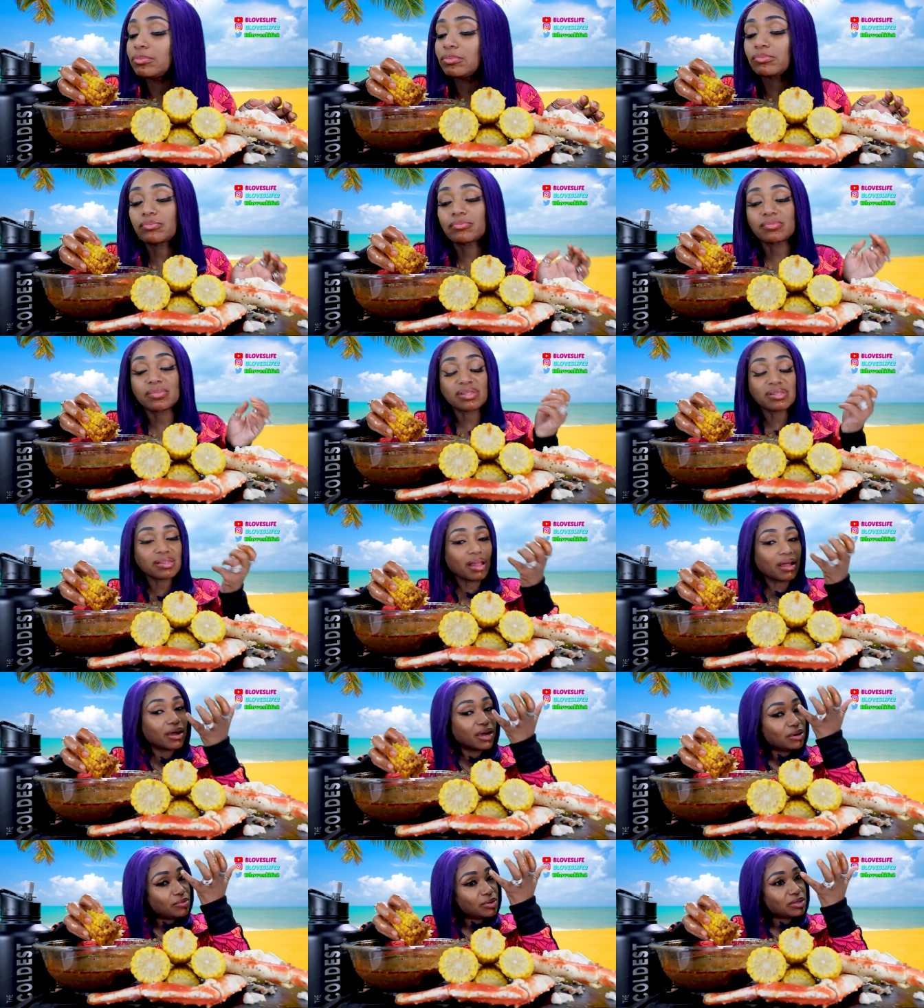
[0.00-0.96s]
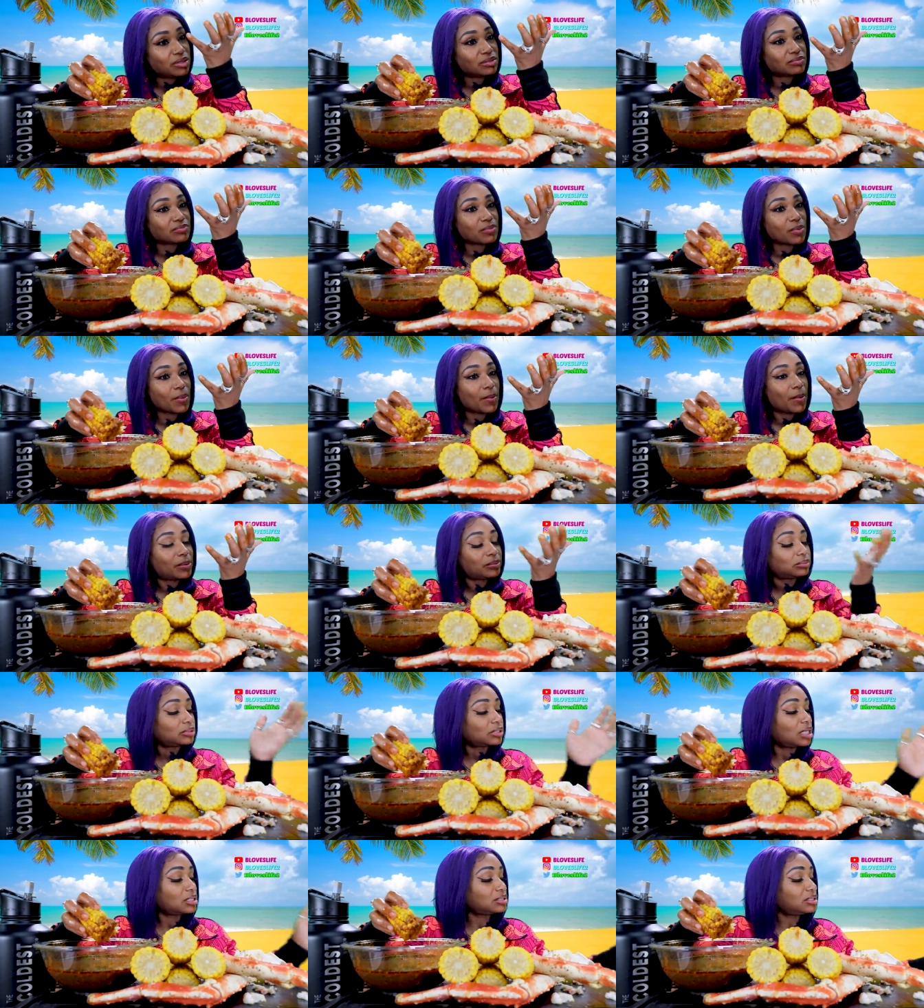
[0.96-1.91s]
Mm, mm, hate with it.
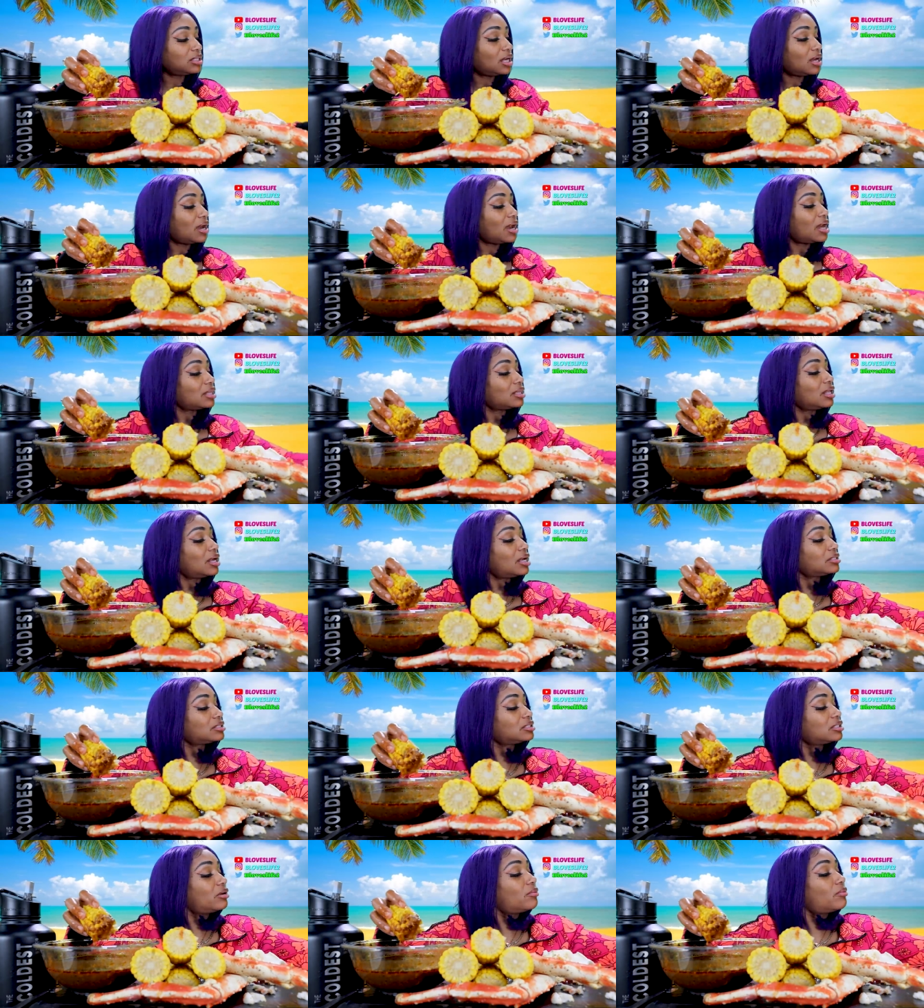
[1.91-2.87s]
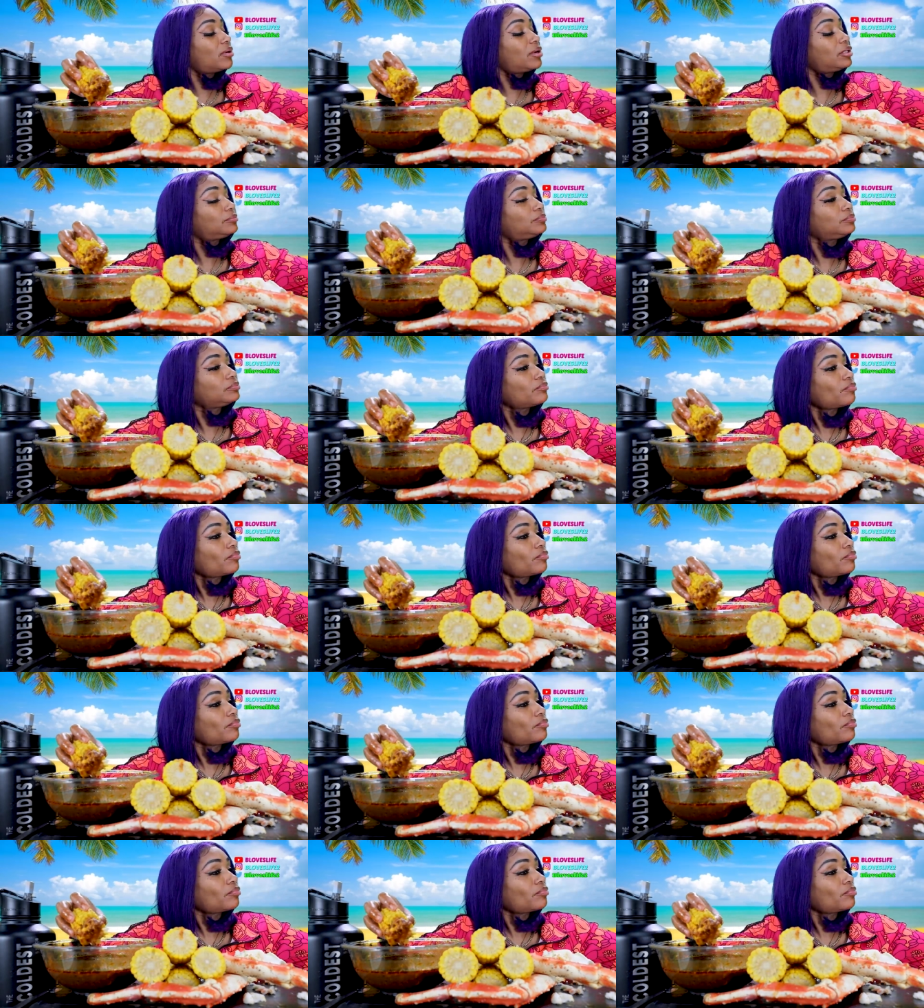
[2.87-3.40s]
I see an eyelash somewhere.